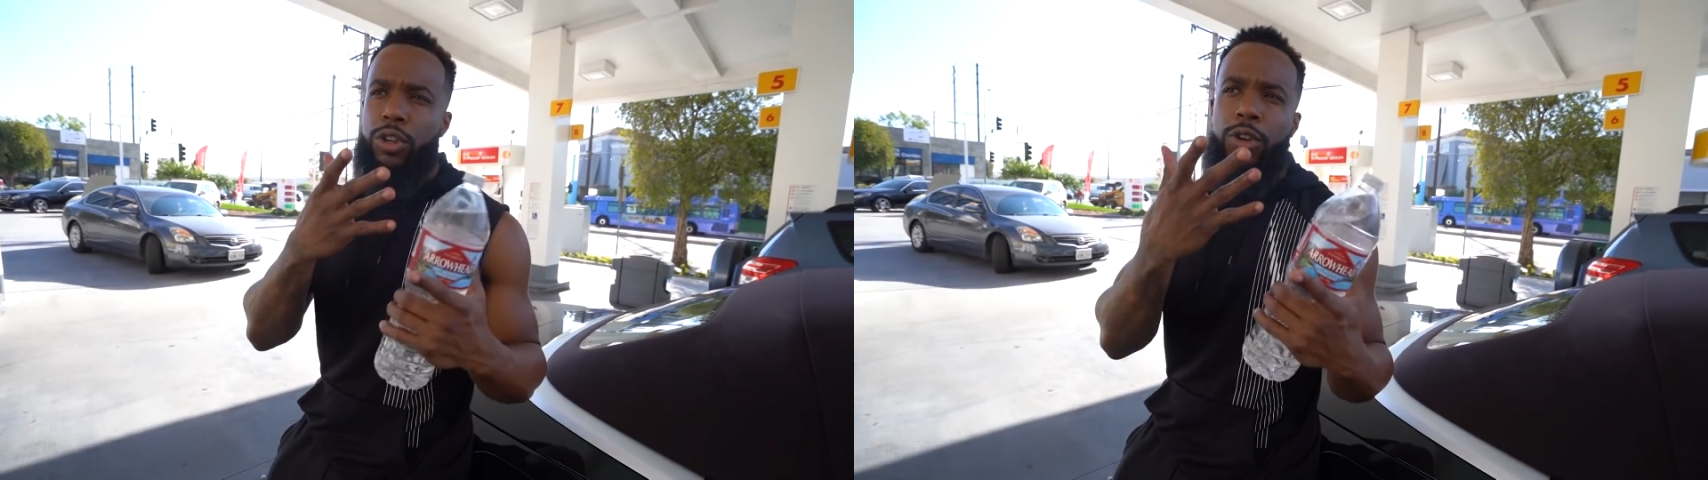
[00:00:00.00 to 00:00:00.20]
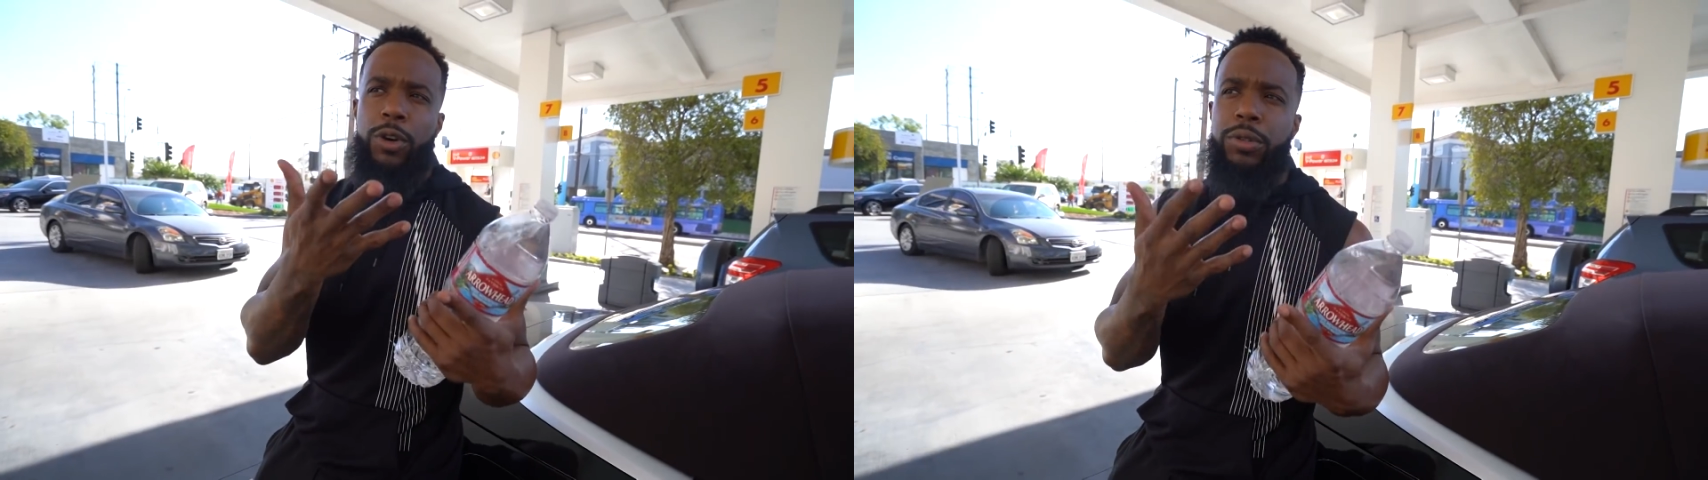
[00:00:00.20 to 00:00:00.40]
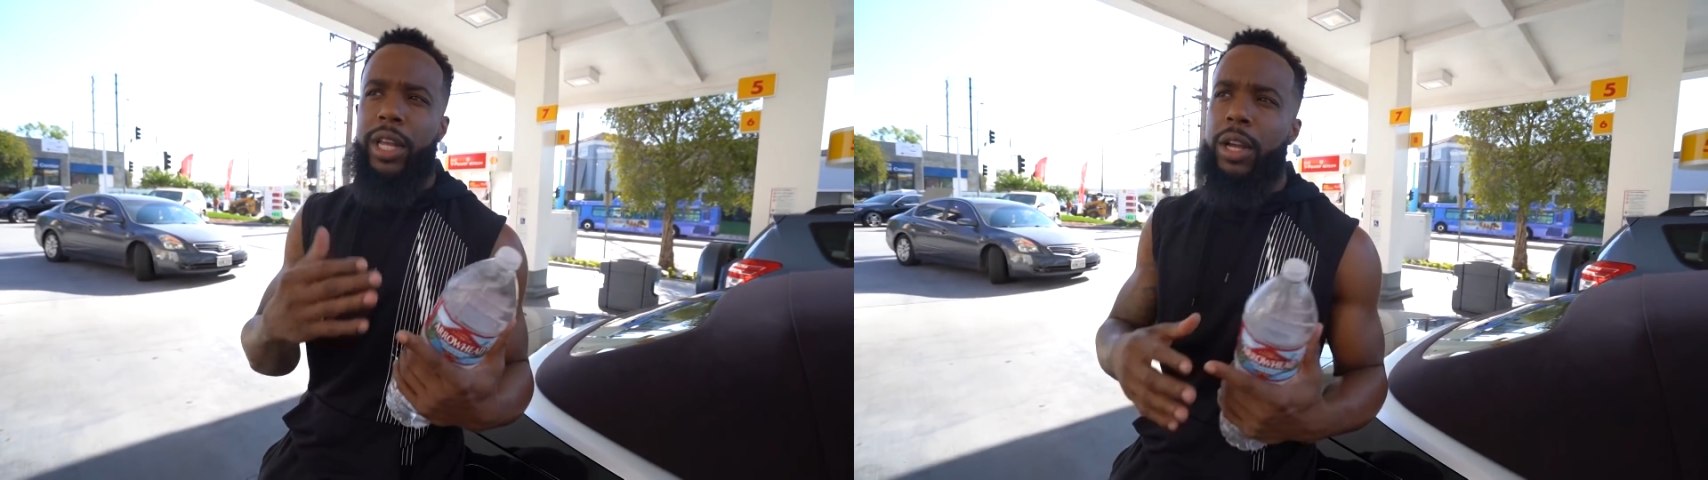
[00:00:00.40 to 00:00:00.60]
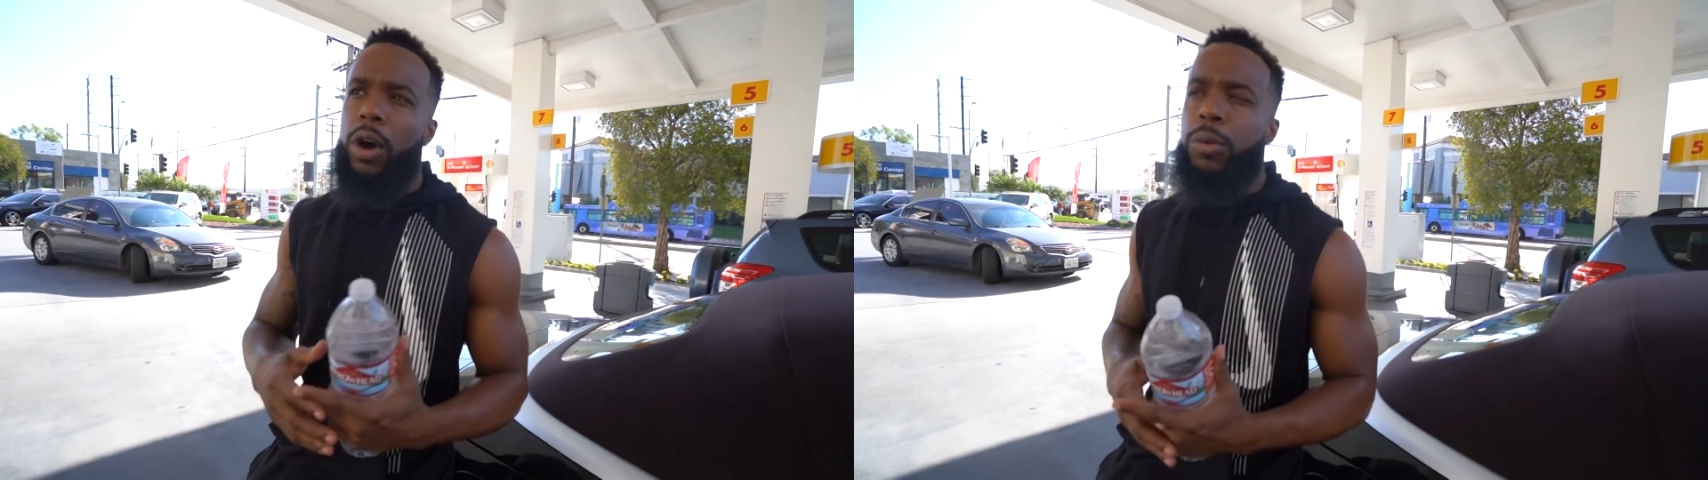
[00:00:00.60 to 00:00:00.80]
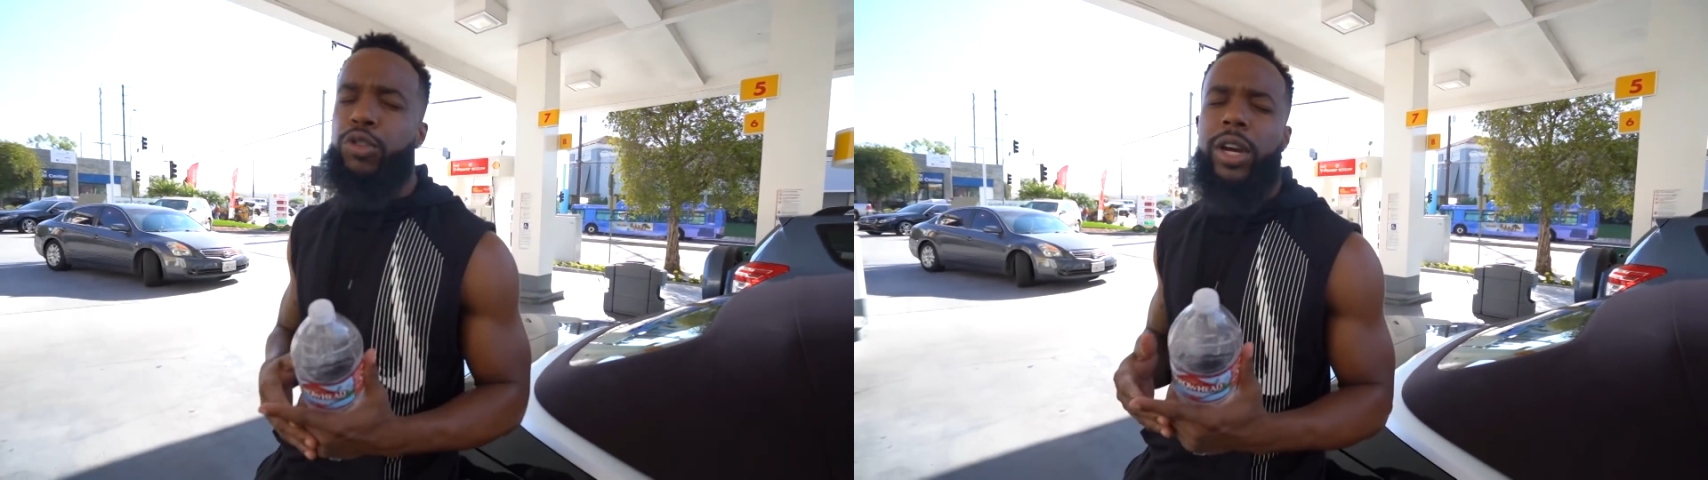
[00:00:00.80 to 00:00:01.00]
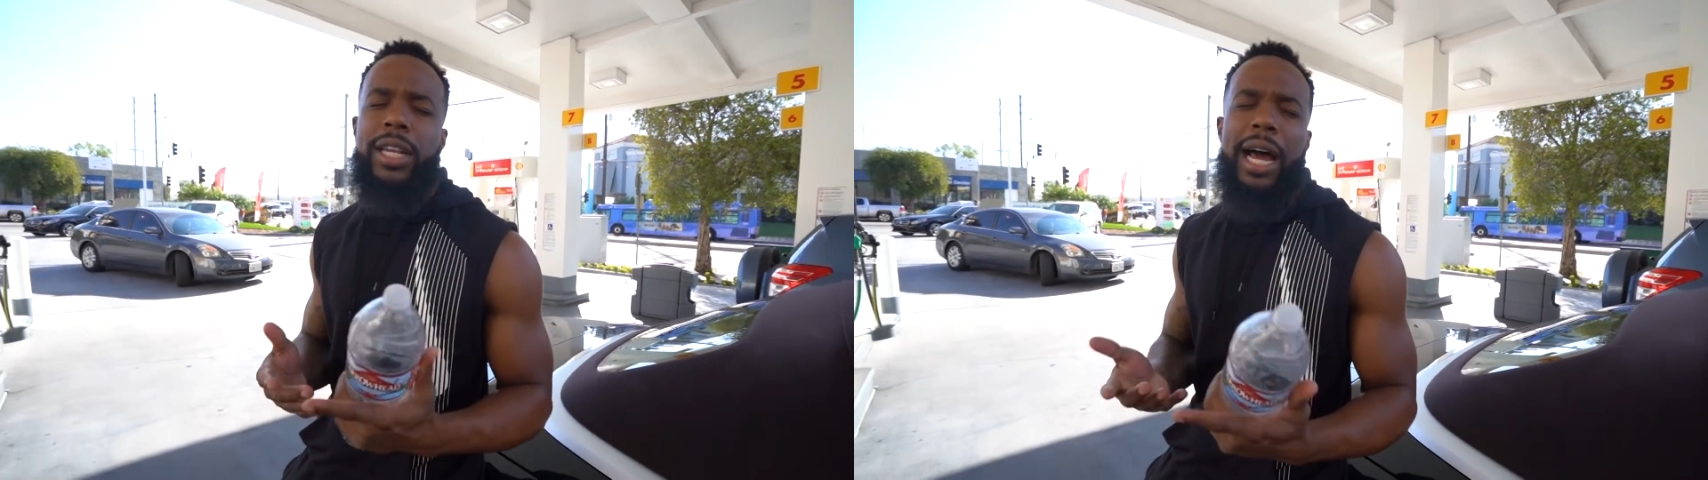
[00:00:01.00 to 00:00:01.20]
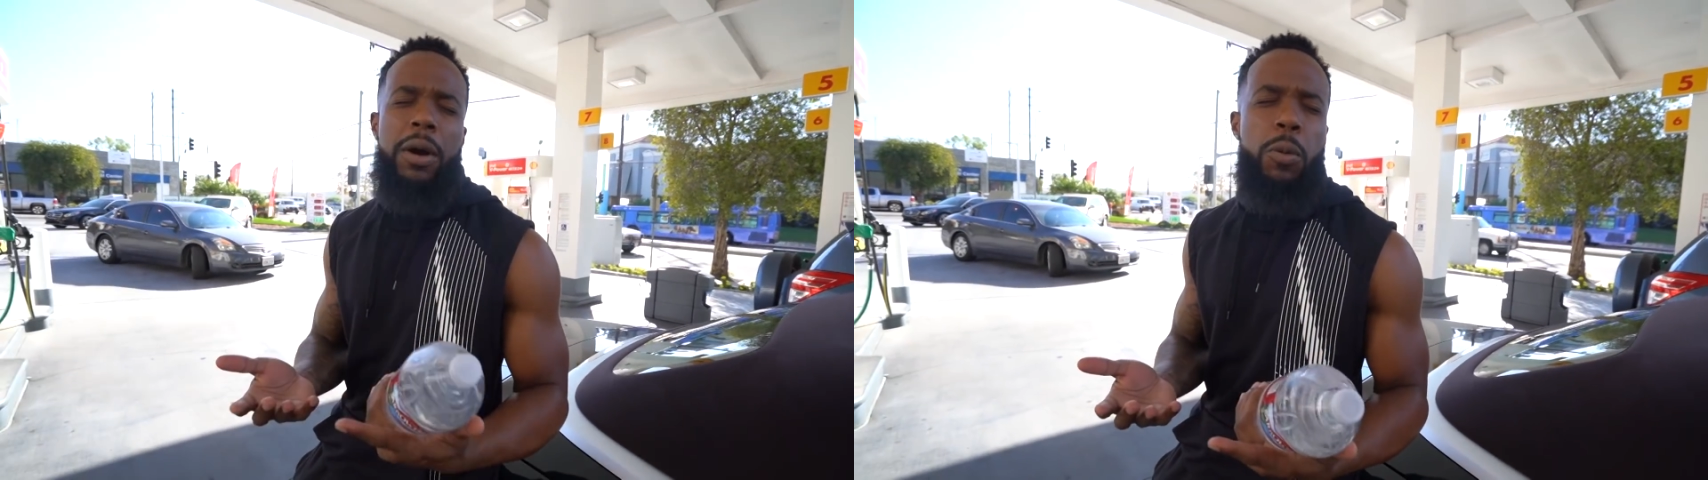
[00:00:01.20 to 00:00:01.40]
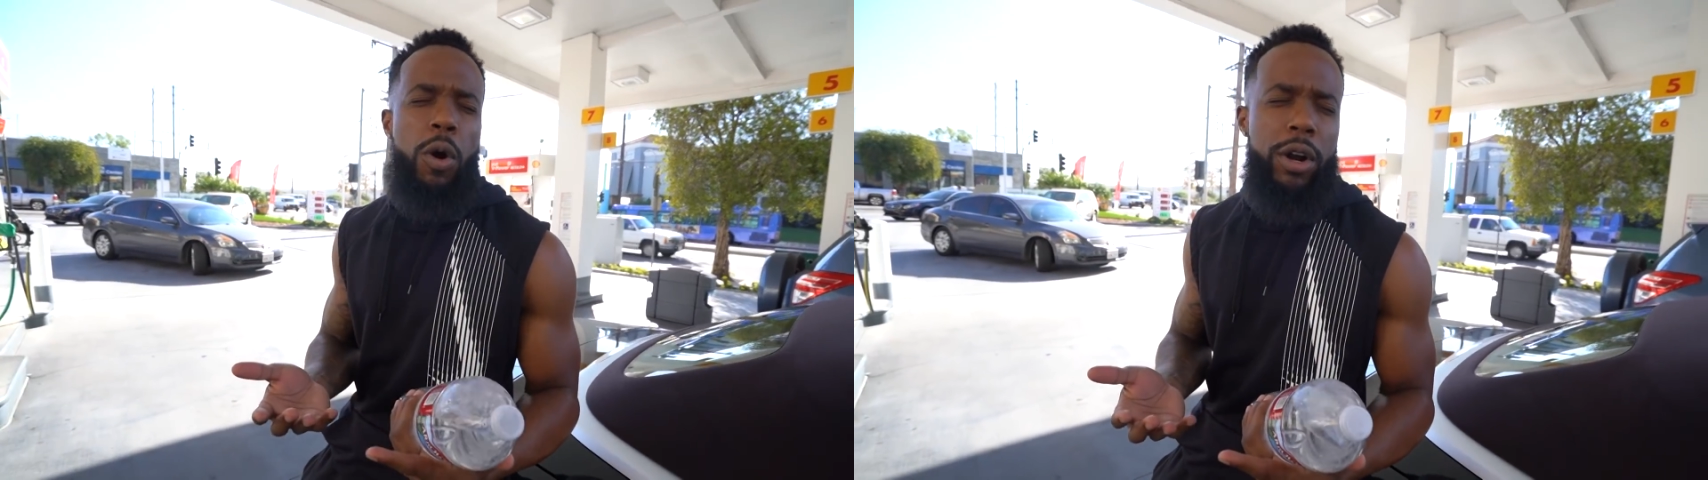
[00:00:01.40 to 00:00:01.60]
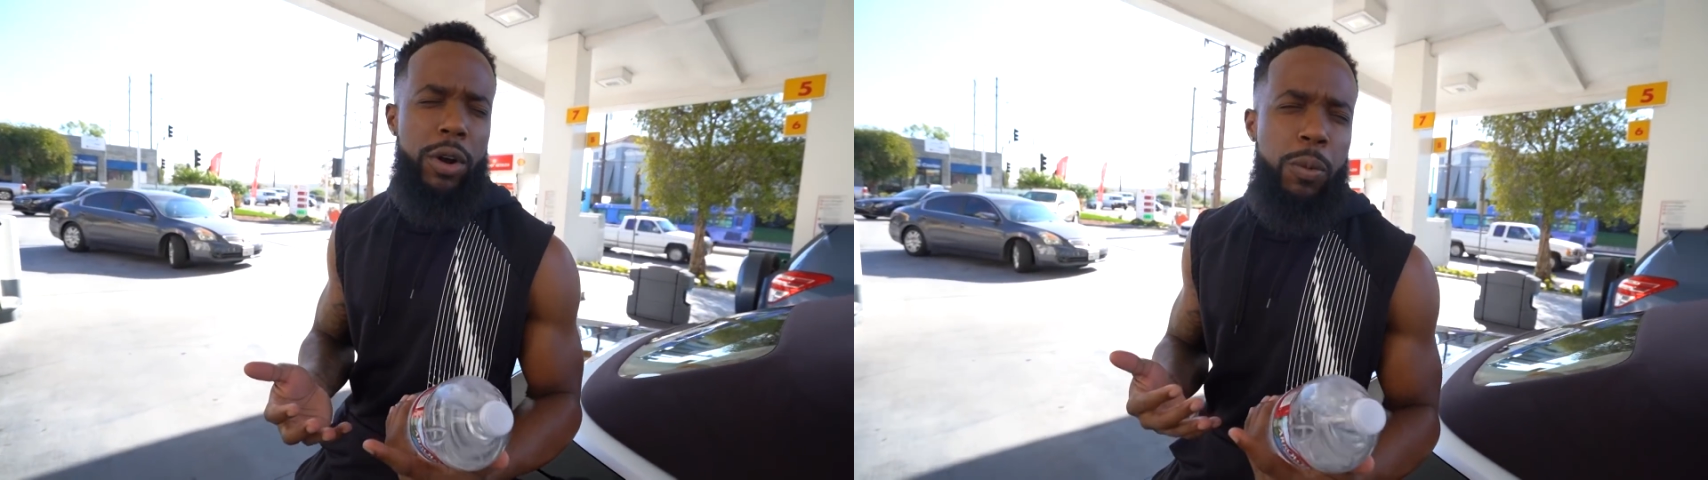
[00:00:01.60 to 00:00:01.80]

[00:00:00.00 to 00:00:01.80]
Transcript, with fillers: you gonna think, oh, drink a lot of water.